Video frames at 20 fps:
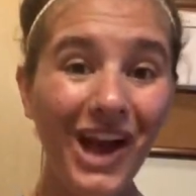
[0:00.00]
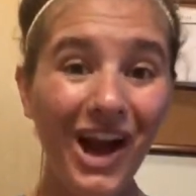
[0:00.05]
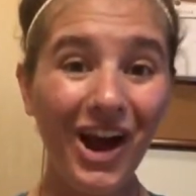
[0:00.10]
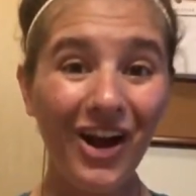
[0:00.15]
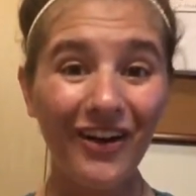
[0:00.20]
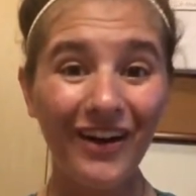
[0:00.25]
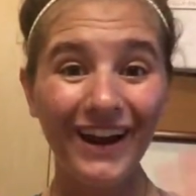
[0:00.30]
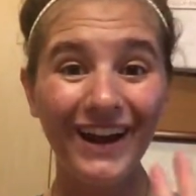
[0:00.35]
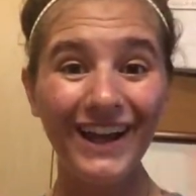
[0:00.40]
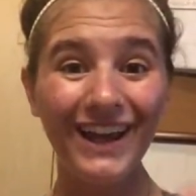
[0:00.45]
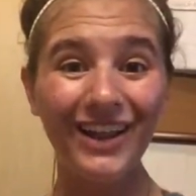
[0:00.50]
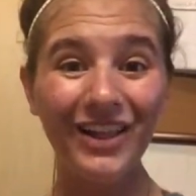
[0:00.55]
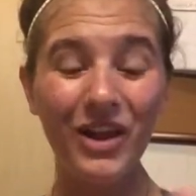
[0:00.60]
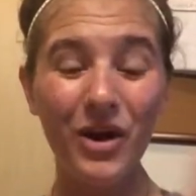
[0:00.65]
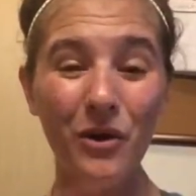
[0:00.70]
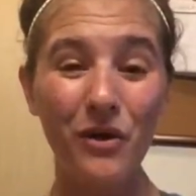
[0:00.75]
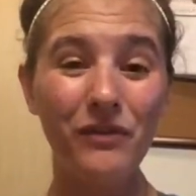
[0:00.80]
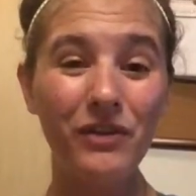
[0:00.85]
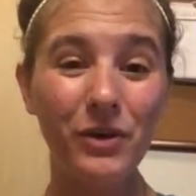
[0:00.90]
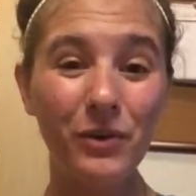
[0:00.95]
Alright,
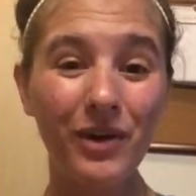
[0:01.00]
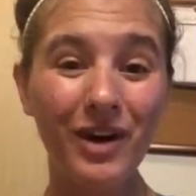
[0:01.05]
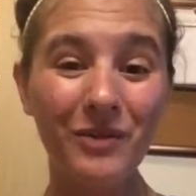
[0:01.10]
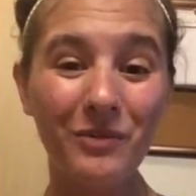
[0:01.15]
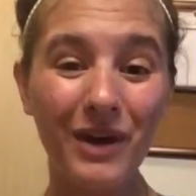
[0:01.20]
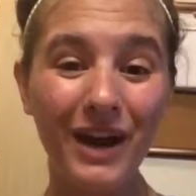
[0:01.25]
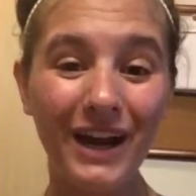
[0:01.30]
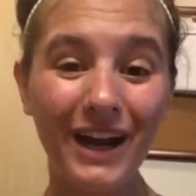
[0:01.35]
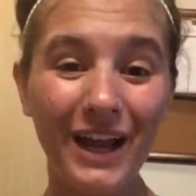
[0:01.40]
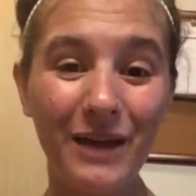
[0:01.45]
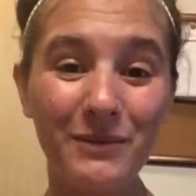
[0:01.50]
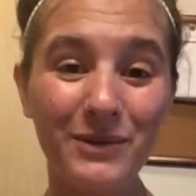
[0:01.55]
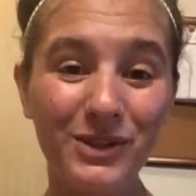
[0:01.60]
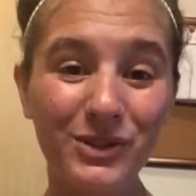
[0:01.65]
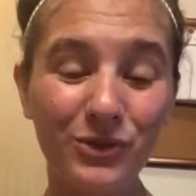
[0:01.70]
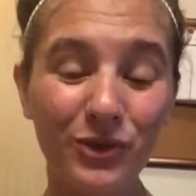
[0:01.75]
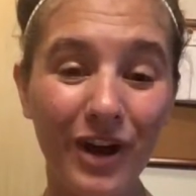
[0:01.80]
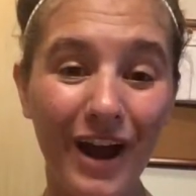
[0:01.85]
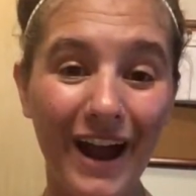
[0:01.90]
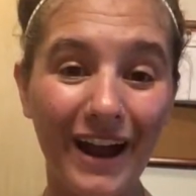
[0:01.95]
hello everyone, my name
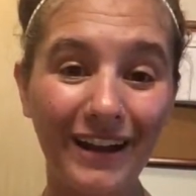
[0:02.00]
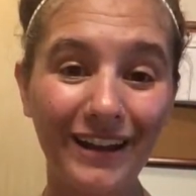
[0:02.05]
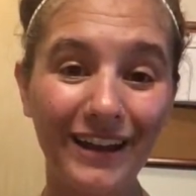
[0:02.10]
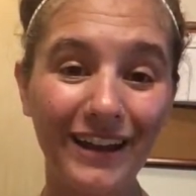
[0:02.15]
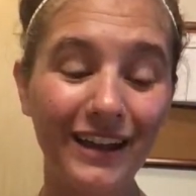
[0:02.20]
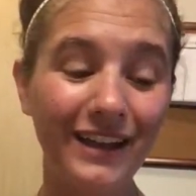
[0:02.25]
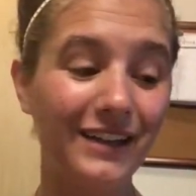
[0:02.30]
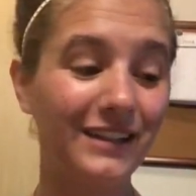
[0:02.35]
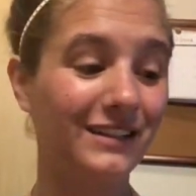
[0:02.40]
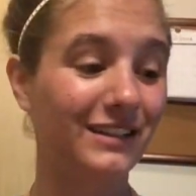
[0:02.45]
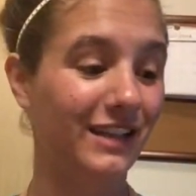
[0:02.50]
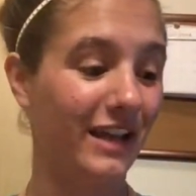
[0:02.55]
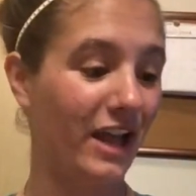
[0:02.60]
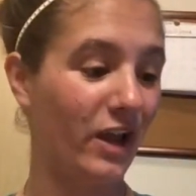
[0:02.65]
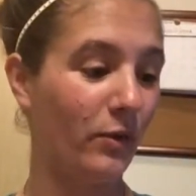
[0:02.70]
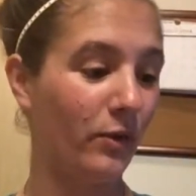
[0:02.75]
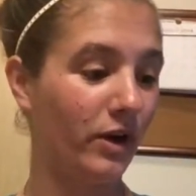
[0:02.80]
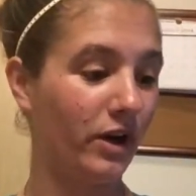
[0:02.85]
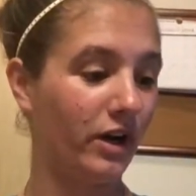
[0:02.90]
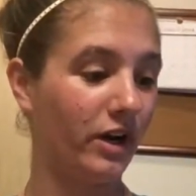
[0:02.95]
is Riley and today
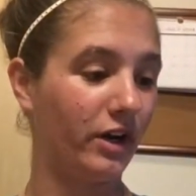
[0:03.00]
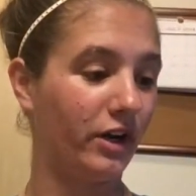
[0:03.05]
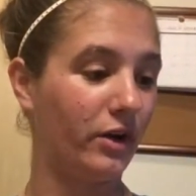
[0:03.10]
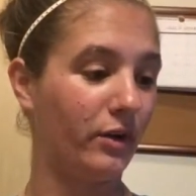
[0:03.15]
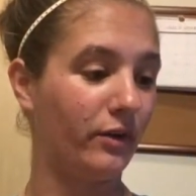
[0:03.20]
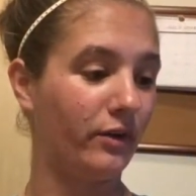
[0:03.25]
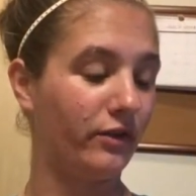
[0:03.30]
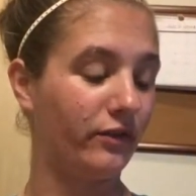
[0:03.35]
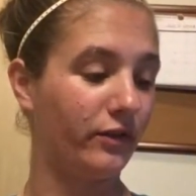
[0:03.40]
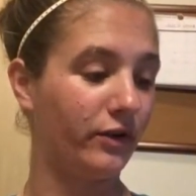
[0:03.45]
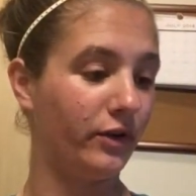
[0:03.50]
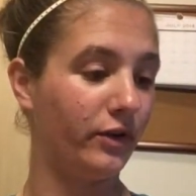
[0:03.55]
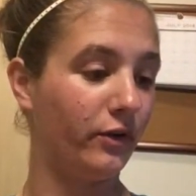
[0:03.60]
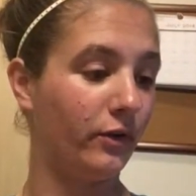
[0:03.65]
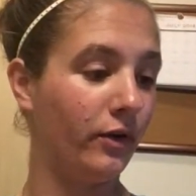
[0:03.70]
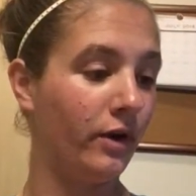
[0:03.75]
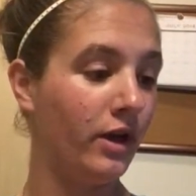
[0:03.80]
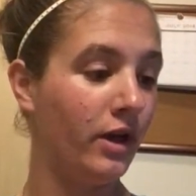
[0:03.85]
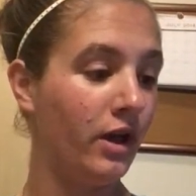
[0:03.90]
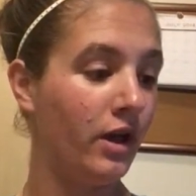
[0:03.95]
we're going to go
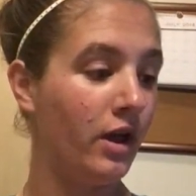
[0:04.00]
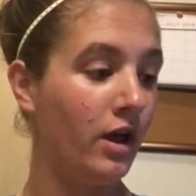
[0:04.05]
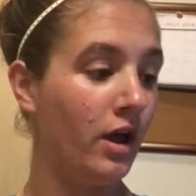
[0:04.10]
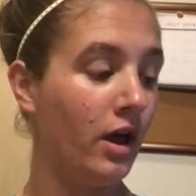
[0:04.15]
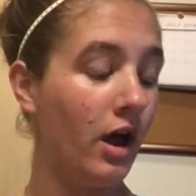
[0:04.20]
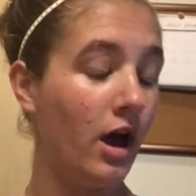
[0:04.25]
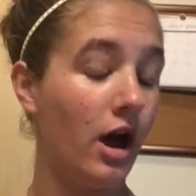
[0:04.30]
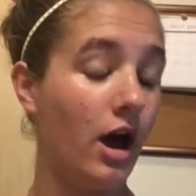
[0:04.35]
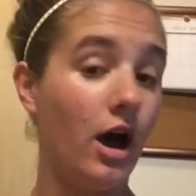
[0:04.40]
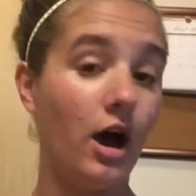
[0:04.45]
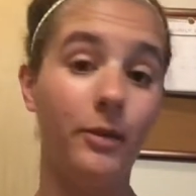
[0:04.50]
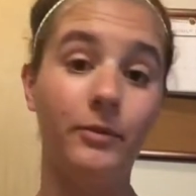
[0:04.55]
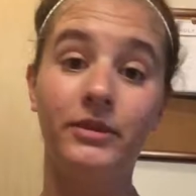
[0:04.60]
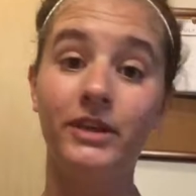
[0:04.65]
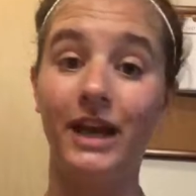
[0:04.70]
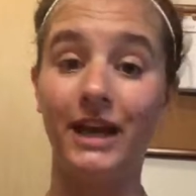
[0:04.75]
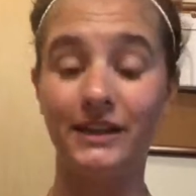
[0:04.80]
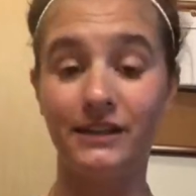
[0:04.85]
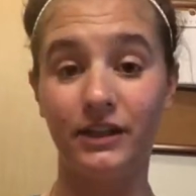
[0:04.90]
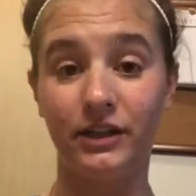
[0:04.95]
through
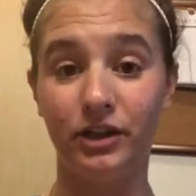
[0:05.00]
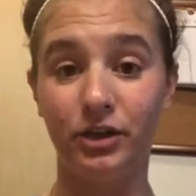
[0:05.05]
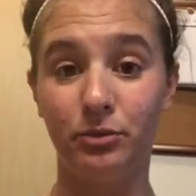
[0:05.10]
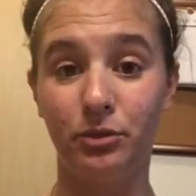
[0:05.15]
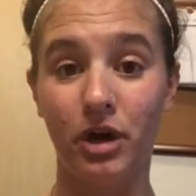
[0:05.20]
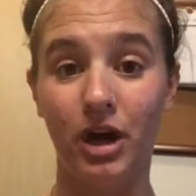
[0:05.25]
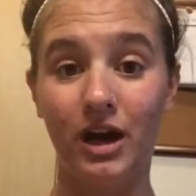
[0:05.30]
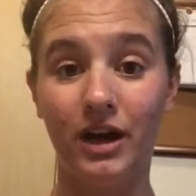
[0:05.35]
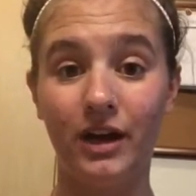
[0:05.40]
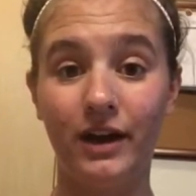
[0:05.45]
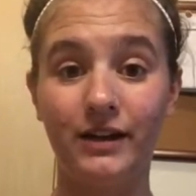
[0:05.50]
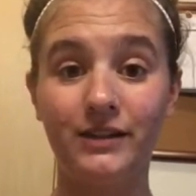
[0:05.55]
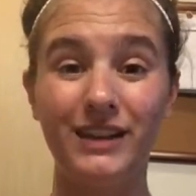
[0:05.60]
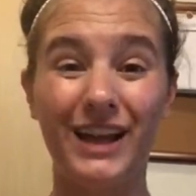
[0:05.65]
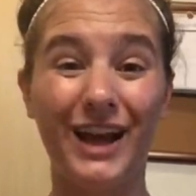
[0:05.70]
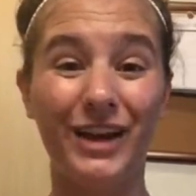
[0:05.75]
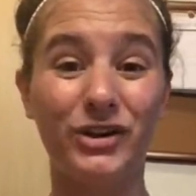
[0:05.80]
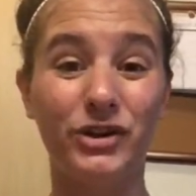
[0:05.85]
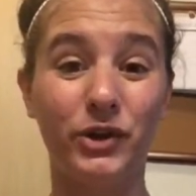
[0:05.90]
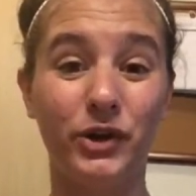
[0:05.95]
testing new products
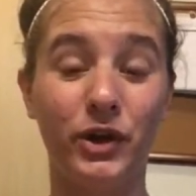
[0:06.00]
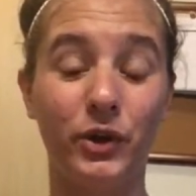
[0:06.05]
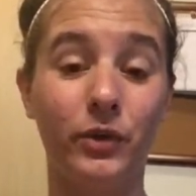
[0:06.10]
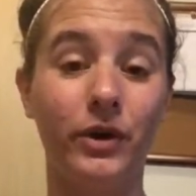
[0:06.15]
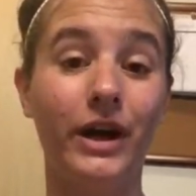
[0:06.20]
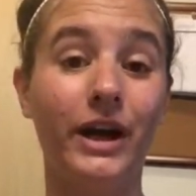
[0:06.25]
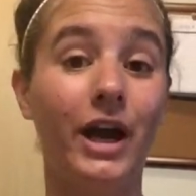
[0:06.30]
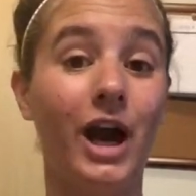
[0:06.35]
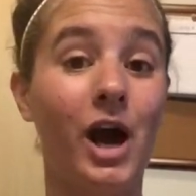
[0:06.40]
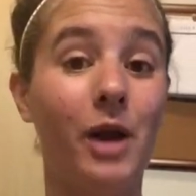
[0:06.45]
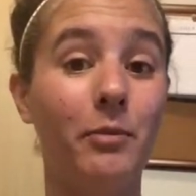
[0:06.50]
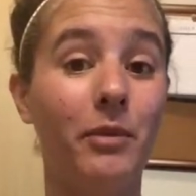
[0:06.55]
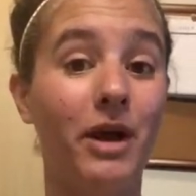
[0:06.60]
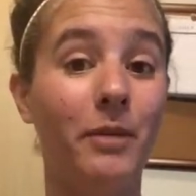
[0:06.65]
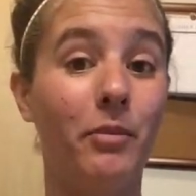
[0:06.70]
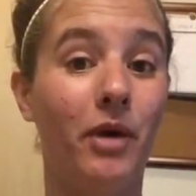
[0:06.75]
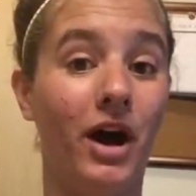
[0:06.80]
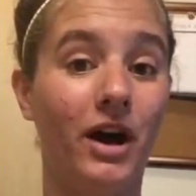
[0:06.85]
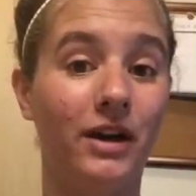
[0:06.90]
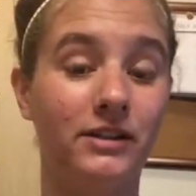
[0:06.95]
and showing you what I got in my
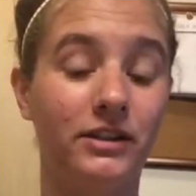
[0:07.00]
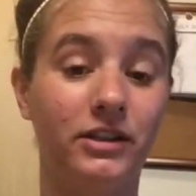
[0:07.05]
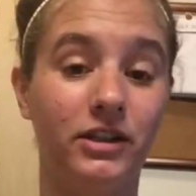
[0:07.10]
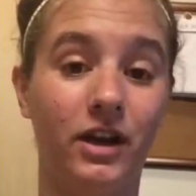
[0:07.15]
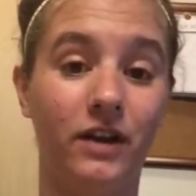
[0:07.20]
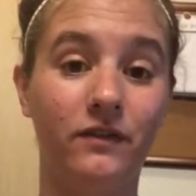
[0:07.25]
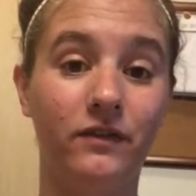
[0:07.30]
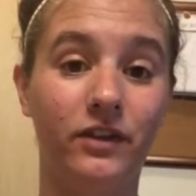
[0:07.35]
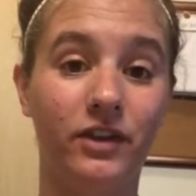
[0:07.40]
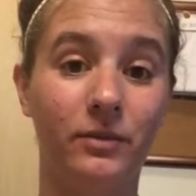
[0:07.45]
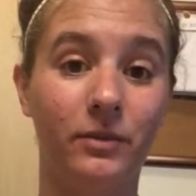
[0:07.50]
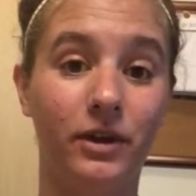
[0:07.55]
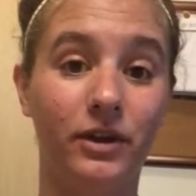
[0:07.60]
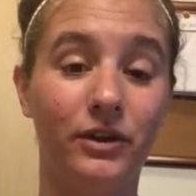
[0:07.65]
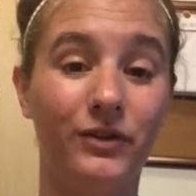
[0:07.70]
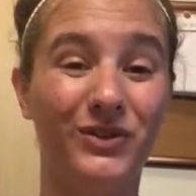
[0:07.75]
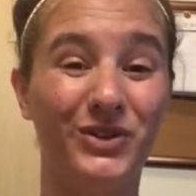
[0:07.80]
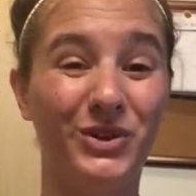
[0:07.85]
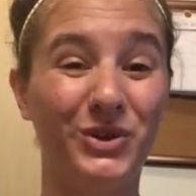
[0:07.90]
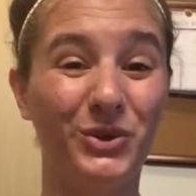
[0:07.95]
BoxyCharm for the month
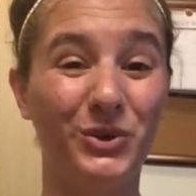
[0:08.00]
of